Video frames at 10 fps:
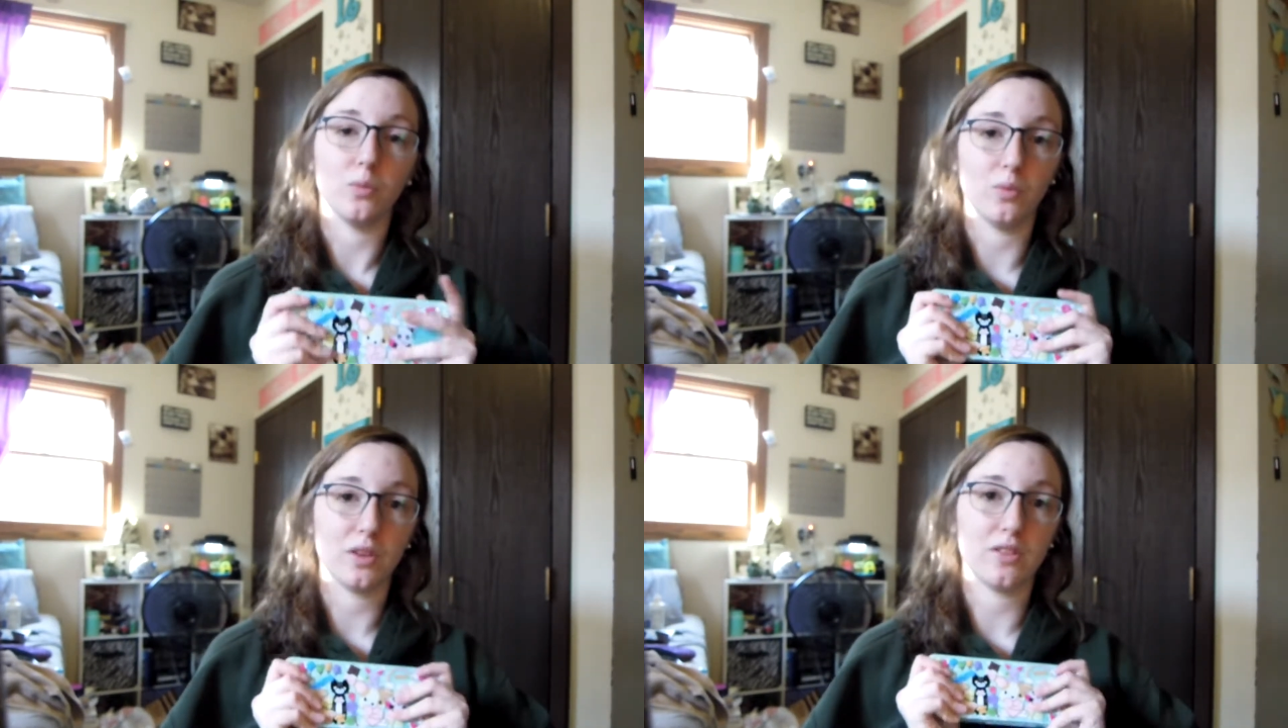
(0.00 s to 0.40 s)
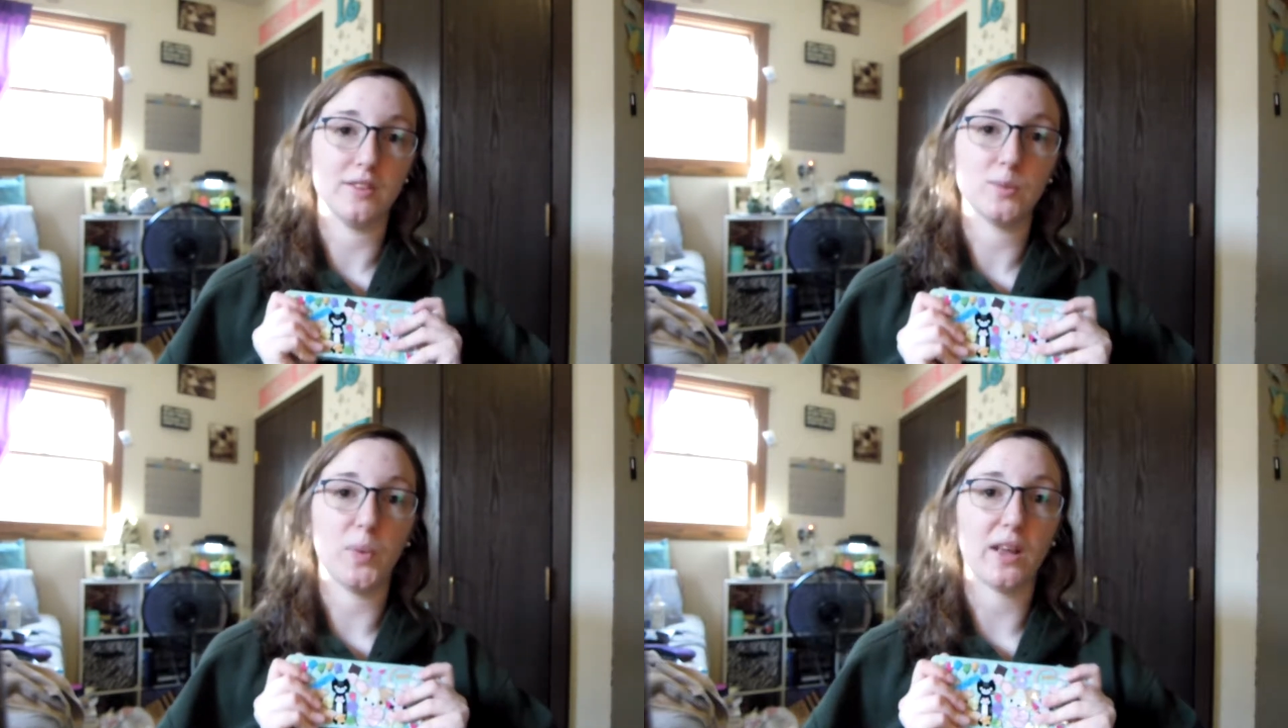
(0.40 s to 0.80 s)
with
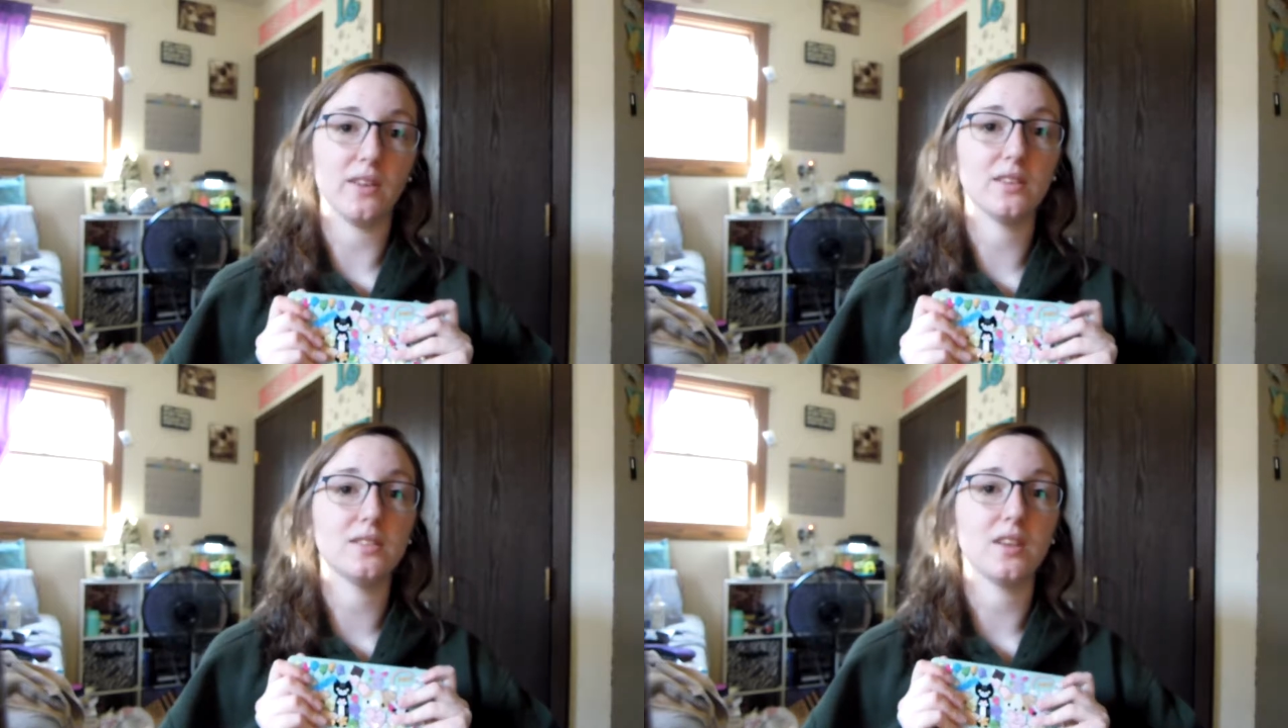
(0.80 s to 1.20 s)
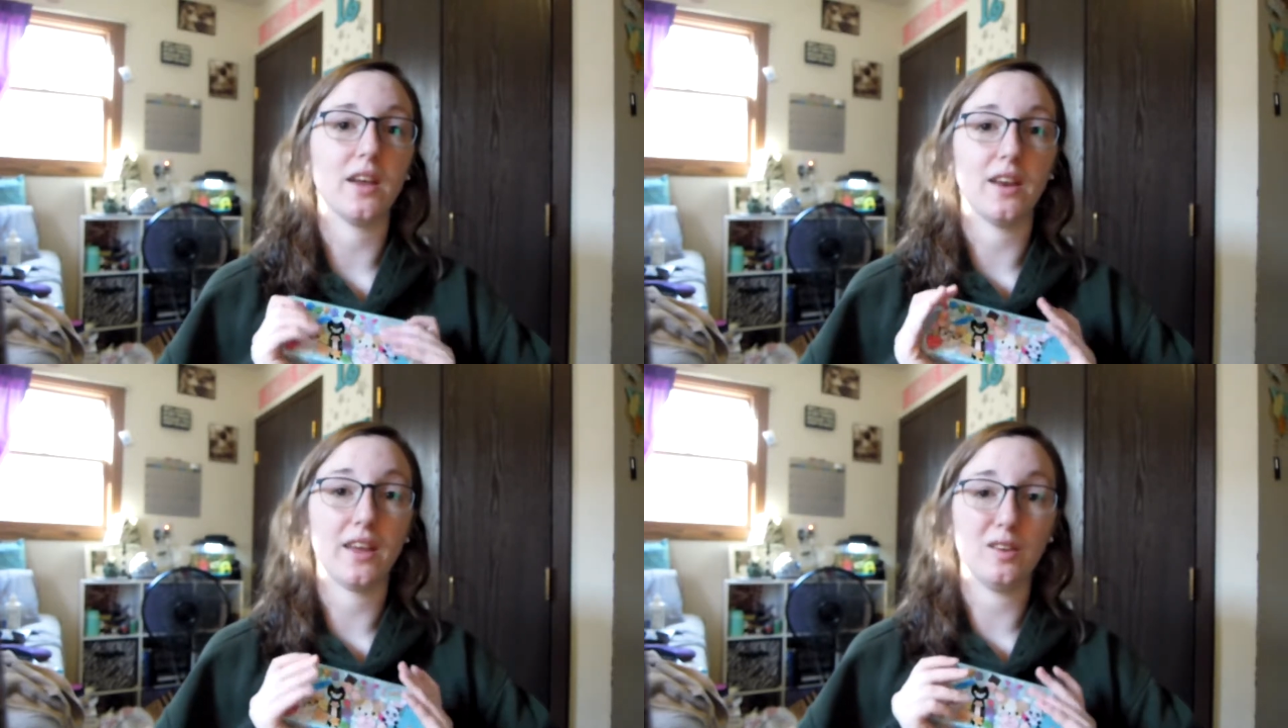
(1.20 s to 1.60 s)
this palette
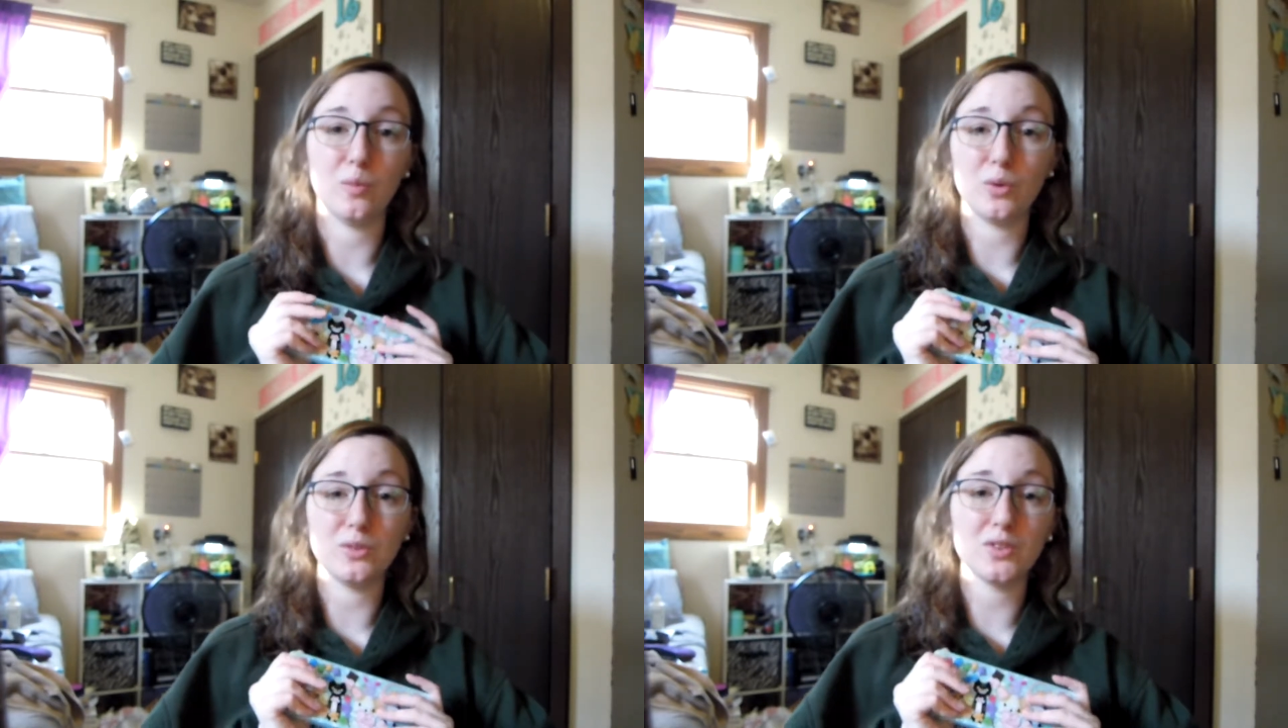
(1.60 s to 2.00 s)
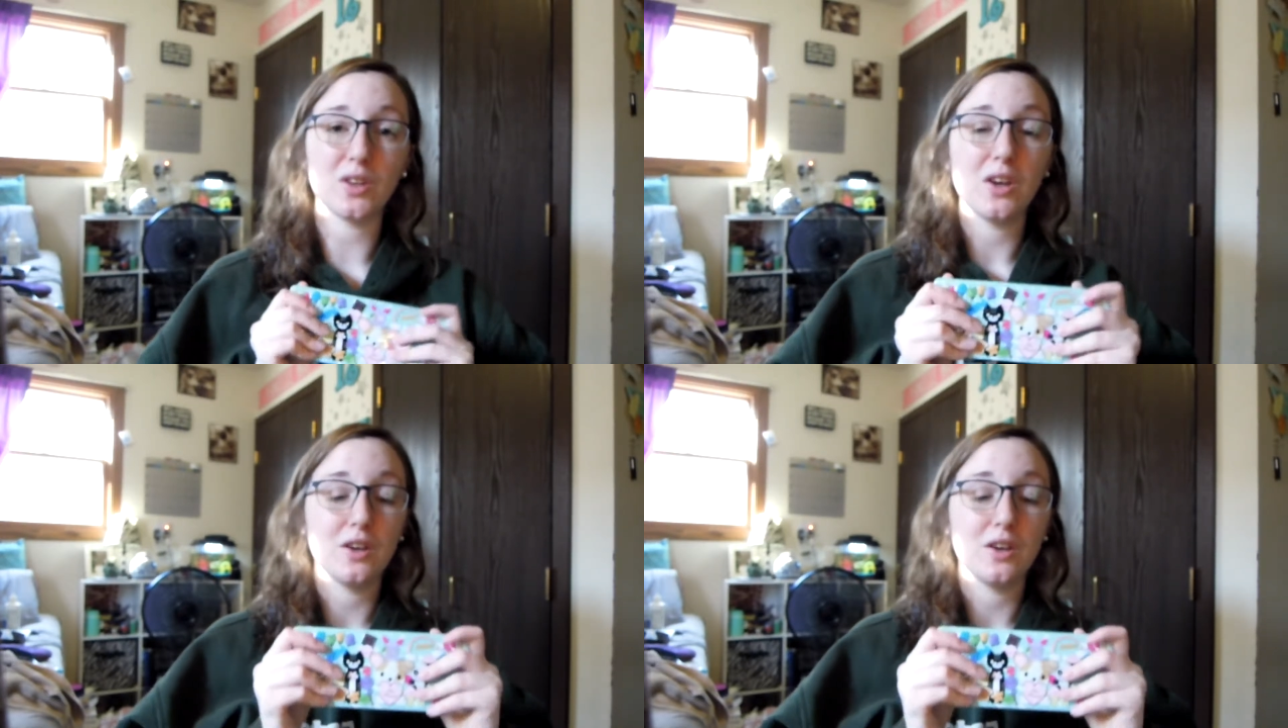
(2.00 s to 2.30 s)
and animals,